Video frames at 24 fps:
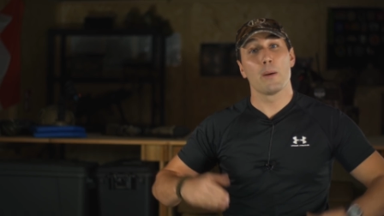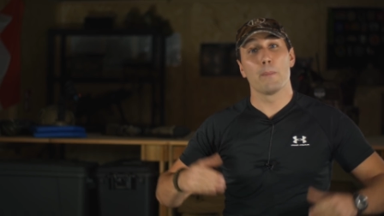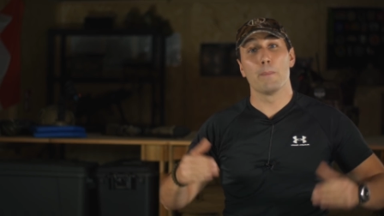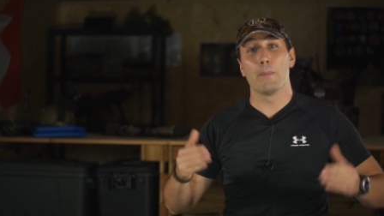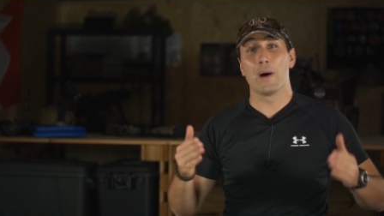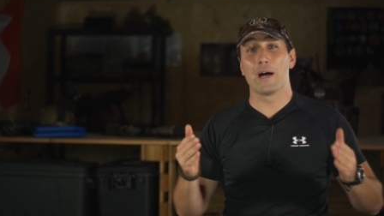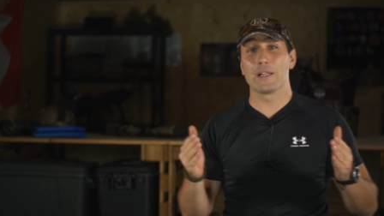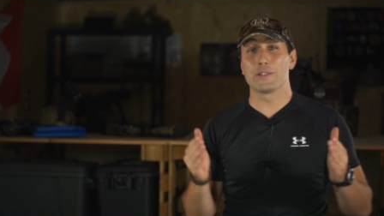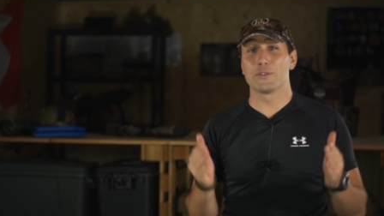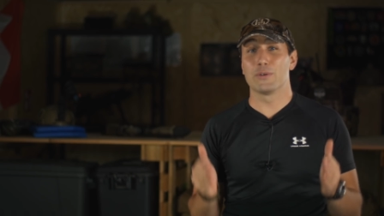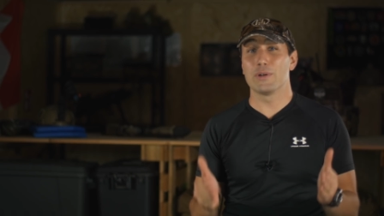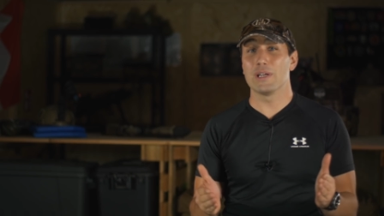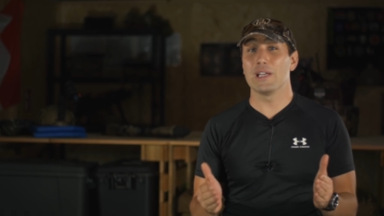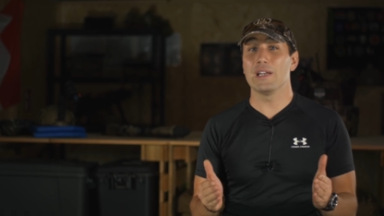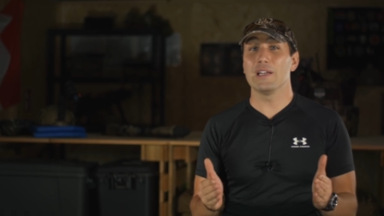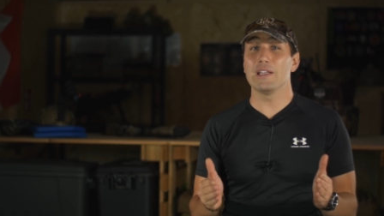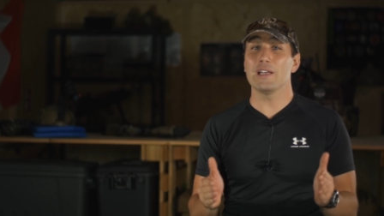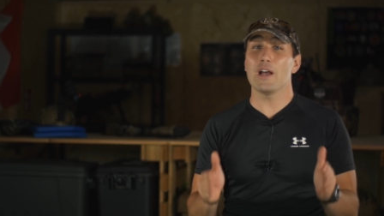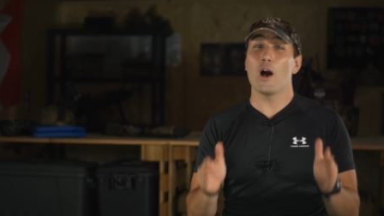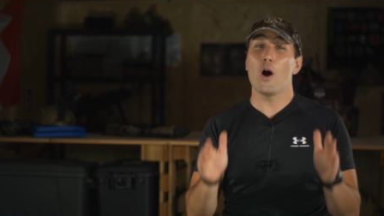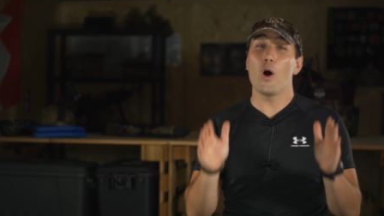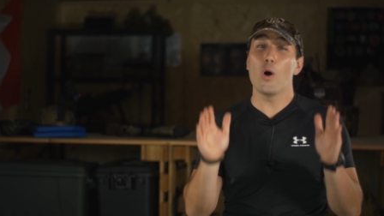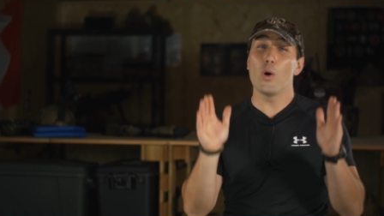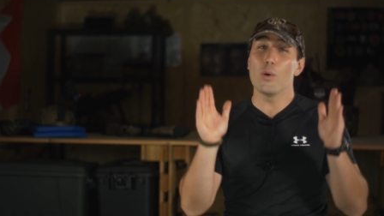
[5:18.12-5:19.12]
But really,
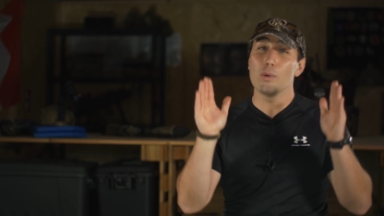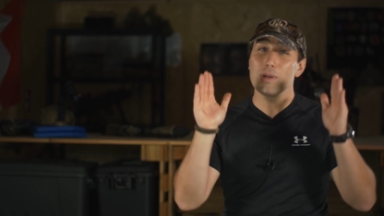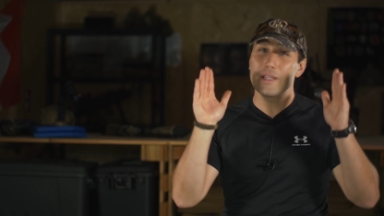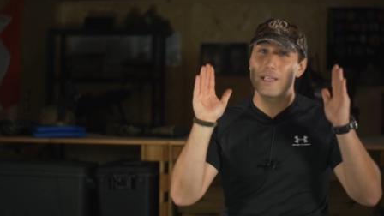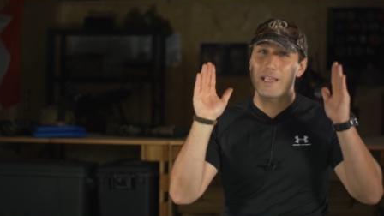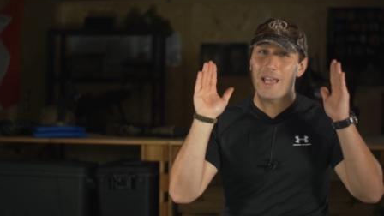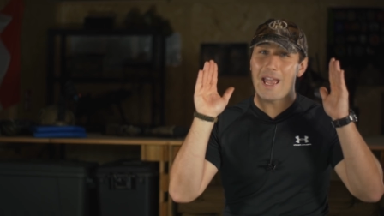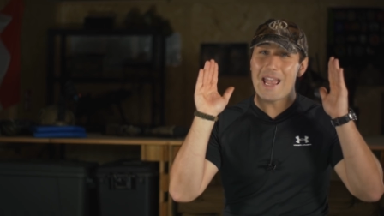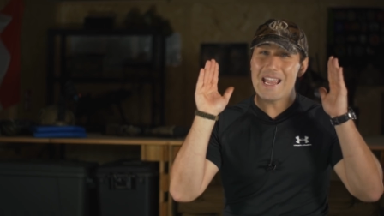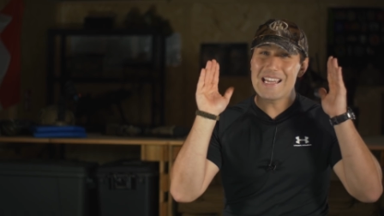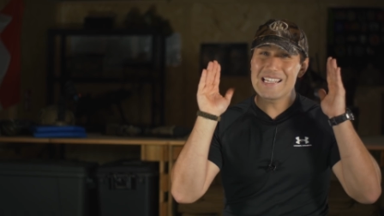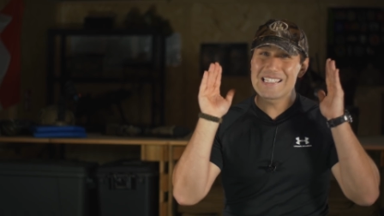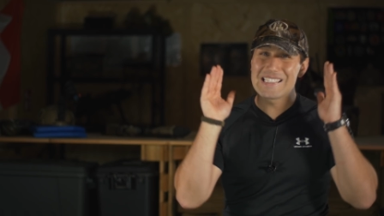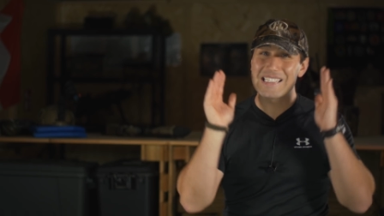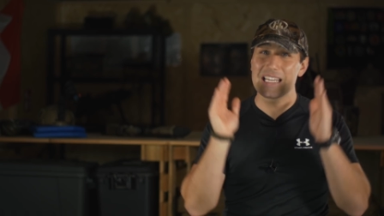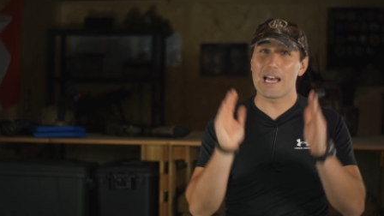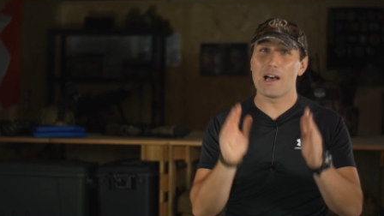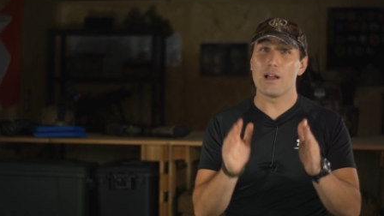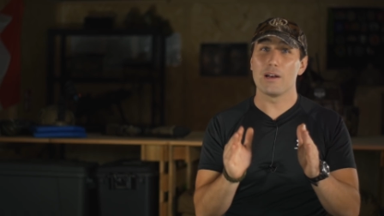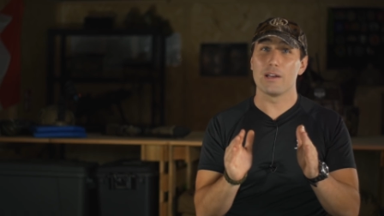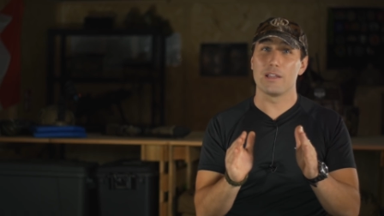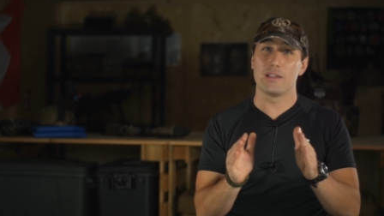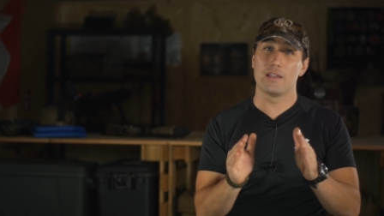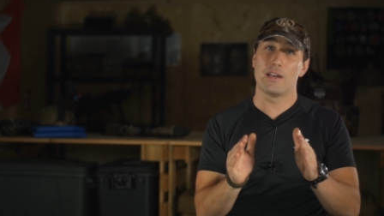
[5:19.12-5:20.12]
owning a
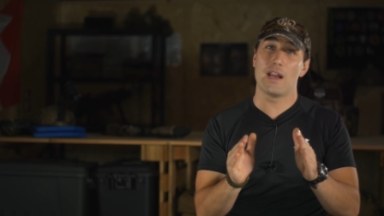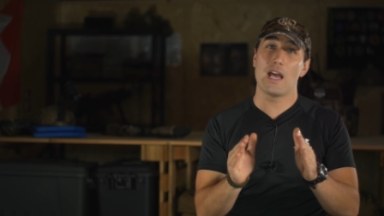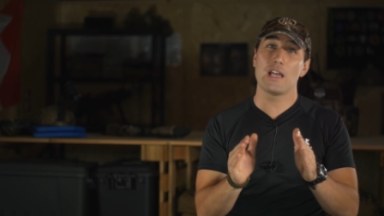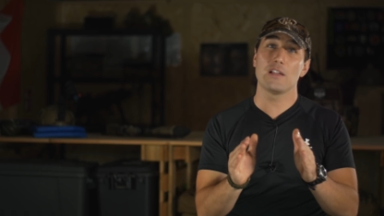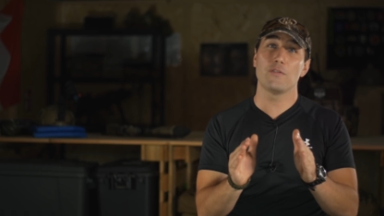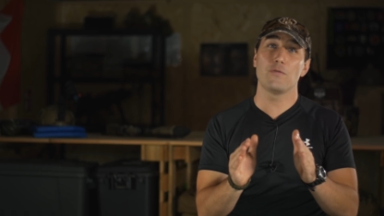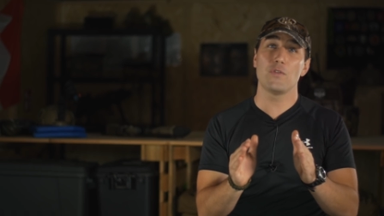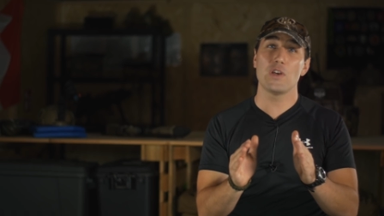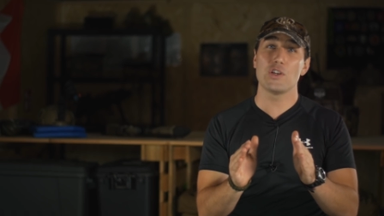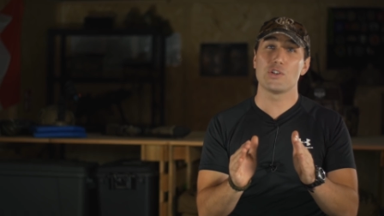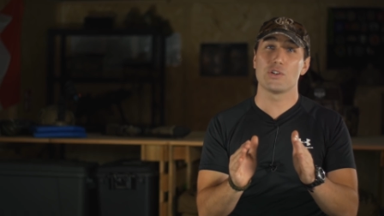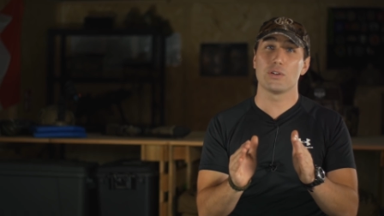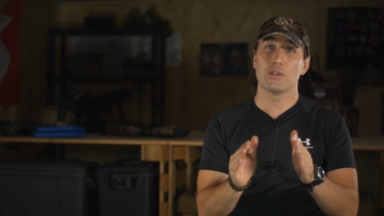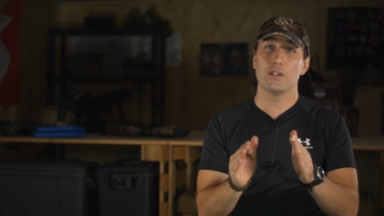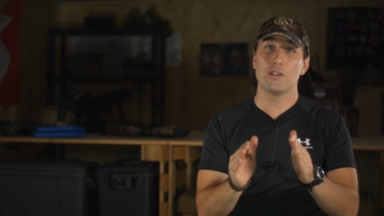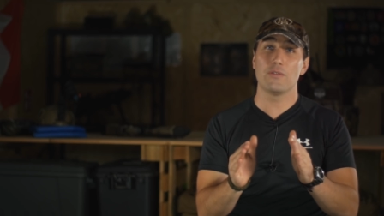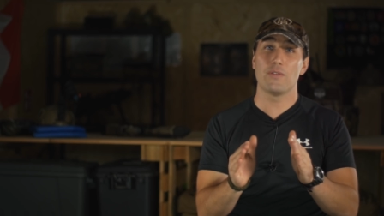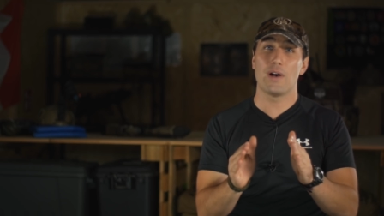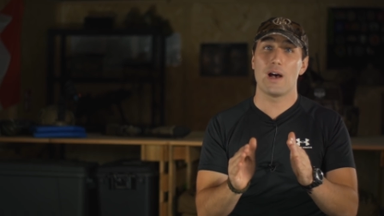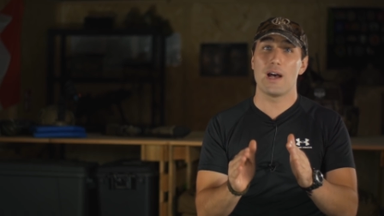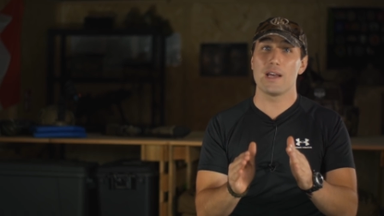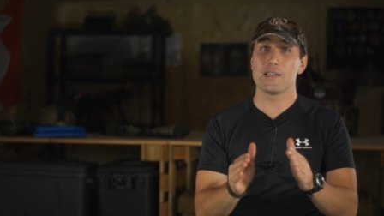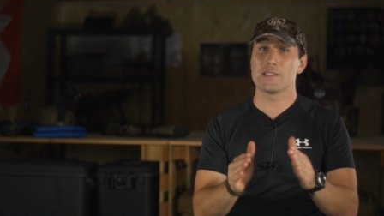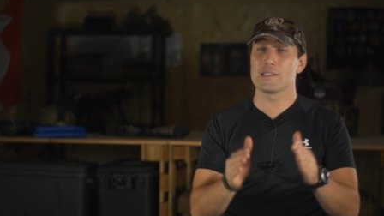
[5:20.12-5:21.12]
solid night vision
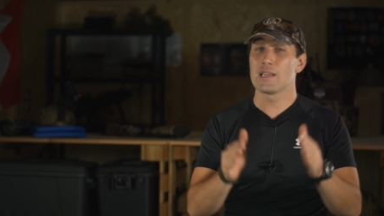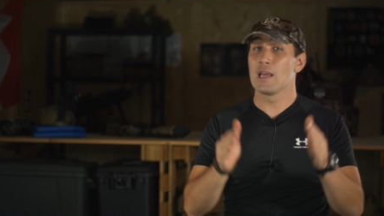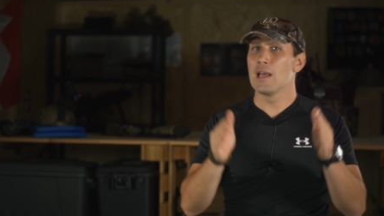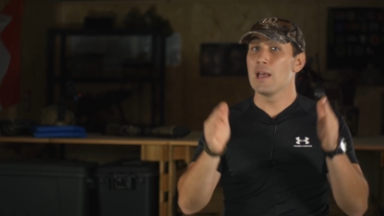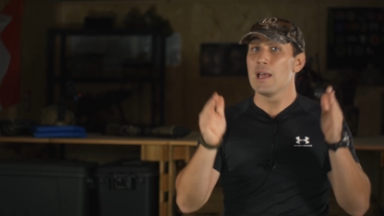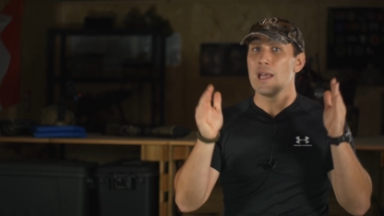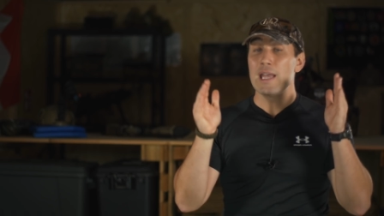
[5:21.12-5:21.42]
device